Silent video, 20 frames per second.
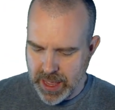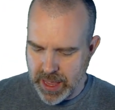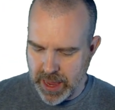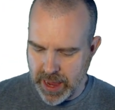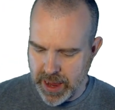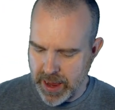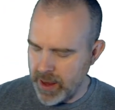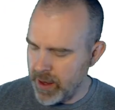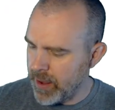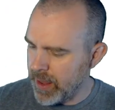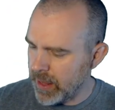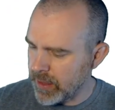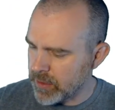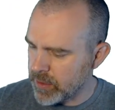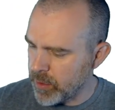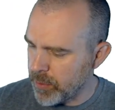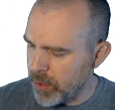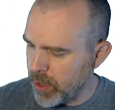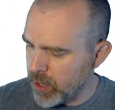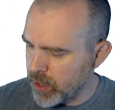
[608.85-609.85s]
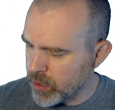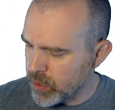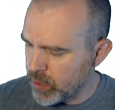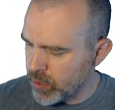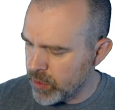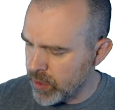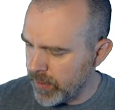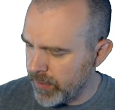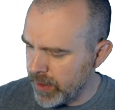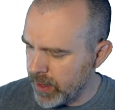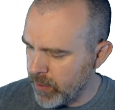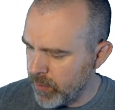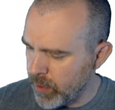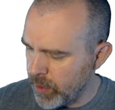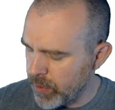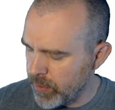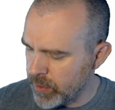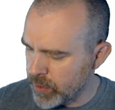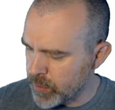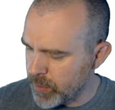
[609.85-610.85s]
And that's the partial derivative
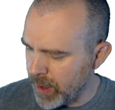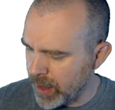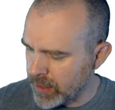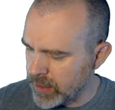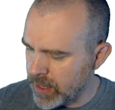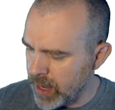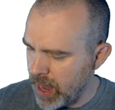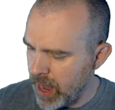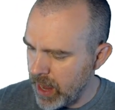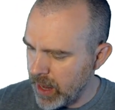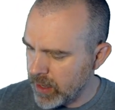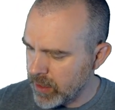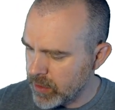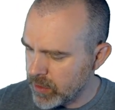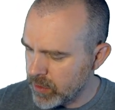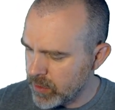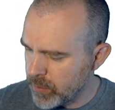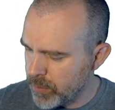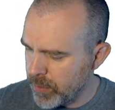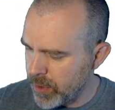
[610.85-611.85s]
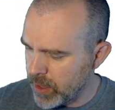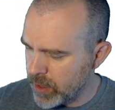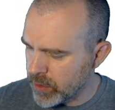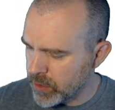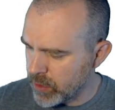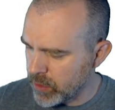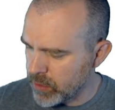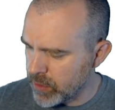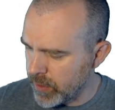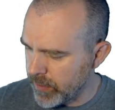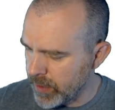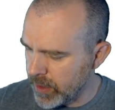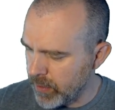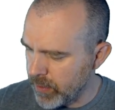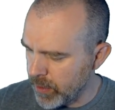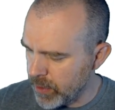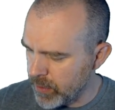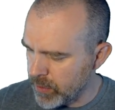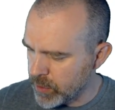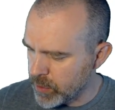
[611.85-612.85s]
with respect to x, partial
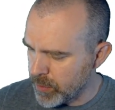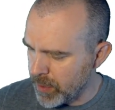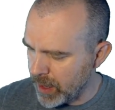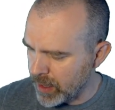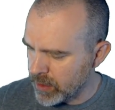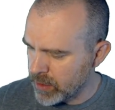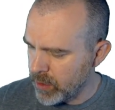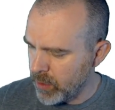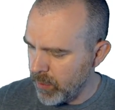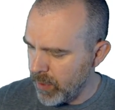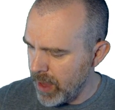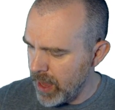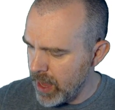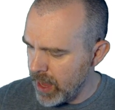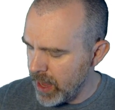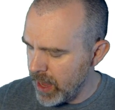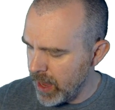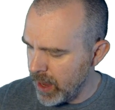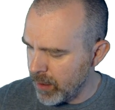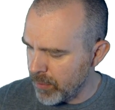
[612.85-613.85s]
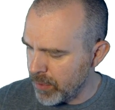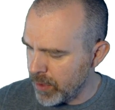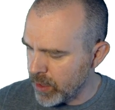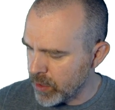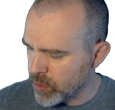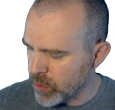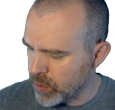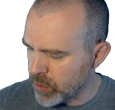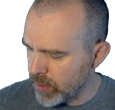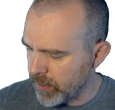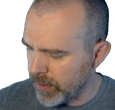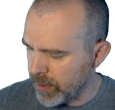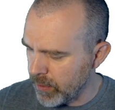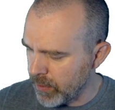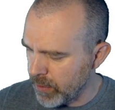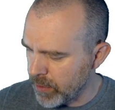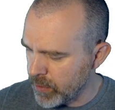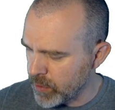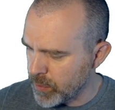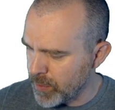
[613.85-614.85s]
derivative with respect to y, and partial
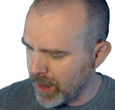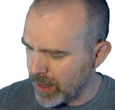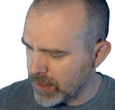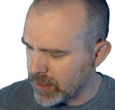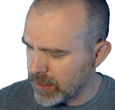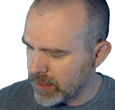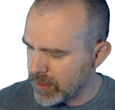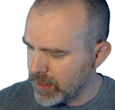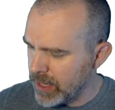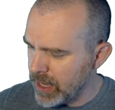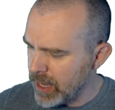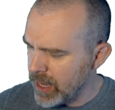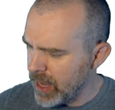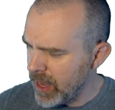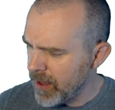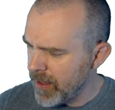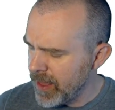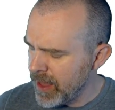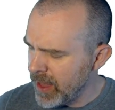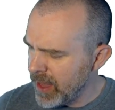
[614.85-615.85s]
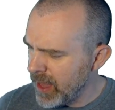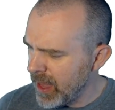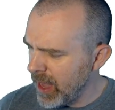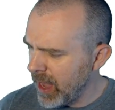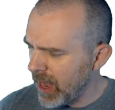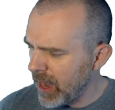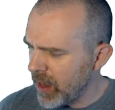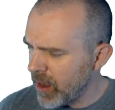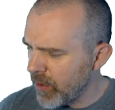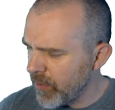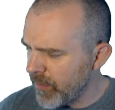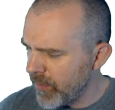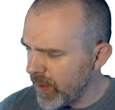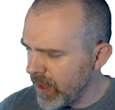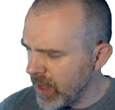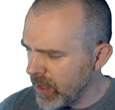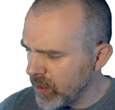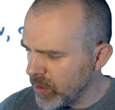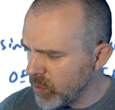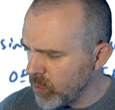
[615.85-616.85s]
derivative with respect to z. And our
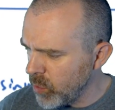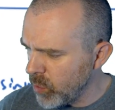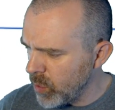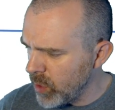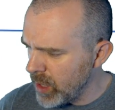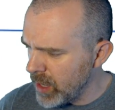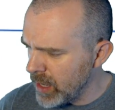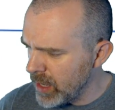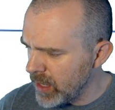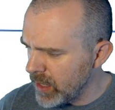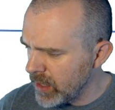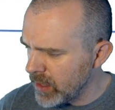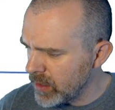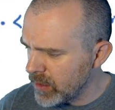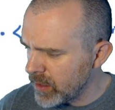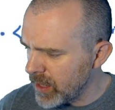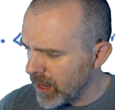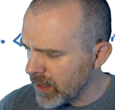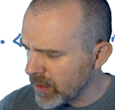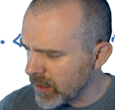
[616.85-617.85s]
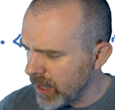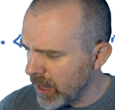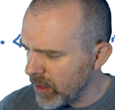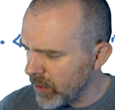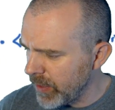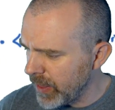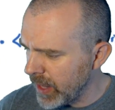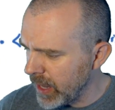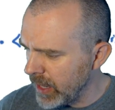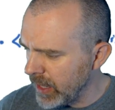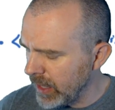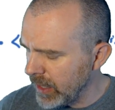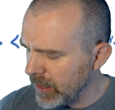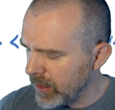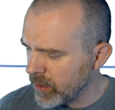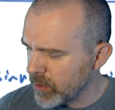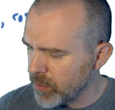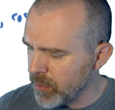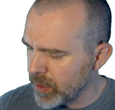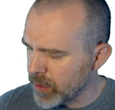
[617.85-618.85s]
field was, actually I don't think I
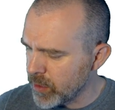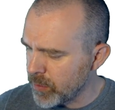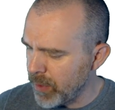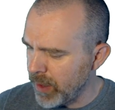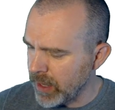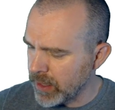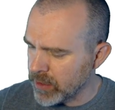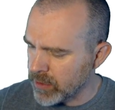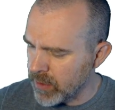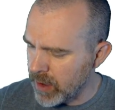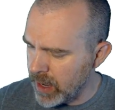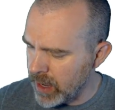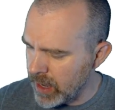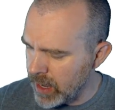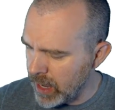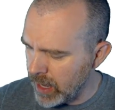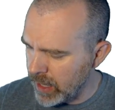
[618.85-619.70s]
needed this much space, right?